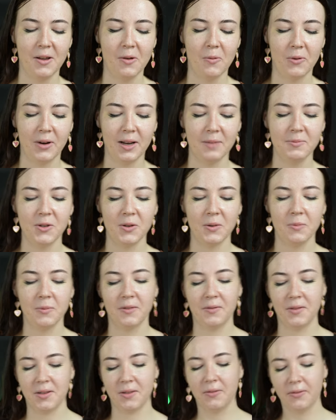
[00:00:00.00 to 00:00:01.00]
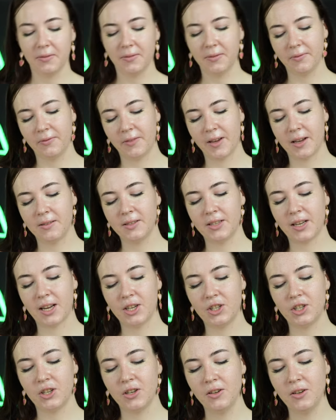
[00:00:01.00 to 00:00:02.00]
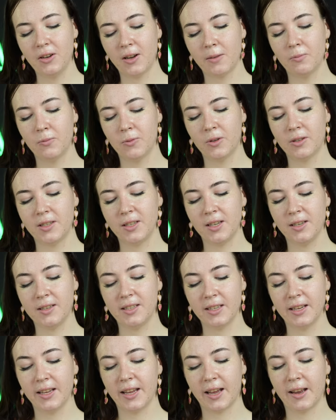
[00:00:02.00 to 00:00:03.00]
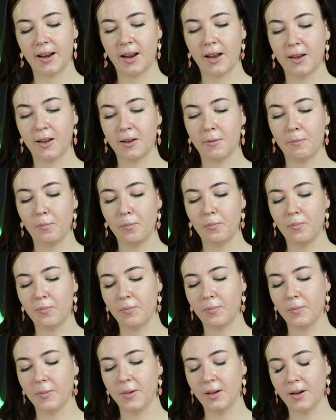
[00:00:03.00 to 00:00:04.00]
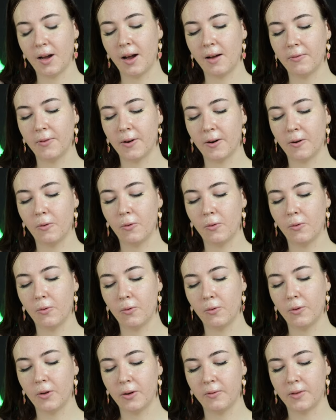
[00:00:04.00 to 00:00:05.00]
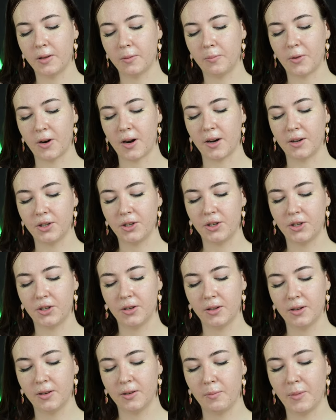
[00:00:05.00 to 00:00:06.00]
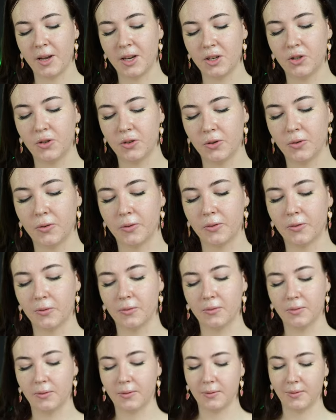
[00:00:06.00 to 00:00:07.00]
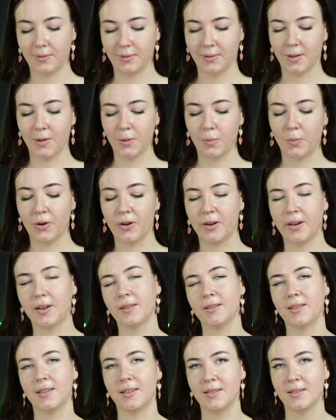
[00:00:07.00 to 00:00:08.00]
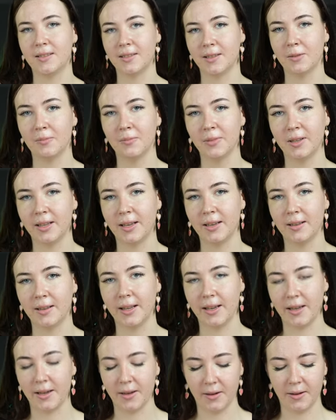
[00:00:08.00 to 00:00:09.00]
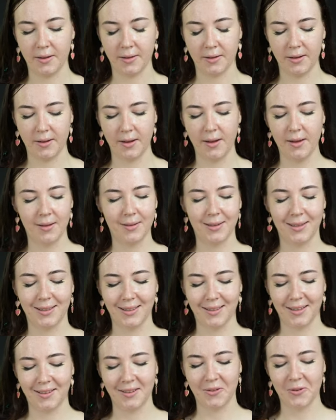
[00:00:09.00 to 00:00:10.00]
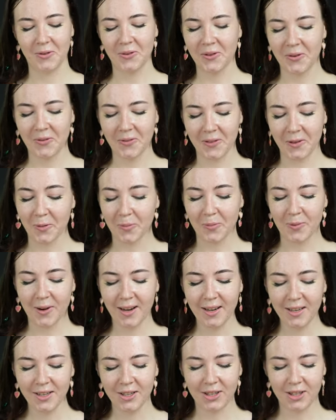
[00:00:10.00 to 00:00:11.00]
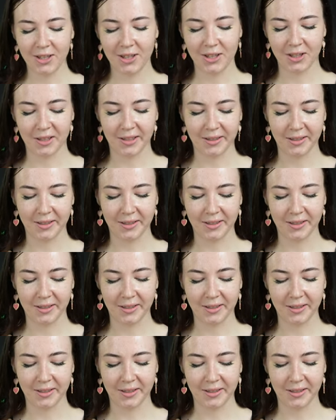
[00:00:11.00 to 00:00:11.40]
what I'm doing with the foundation, I'm wanting to get a cover all over the brush, make sure the product is completely all over the brush.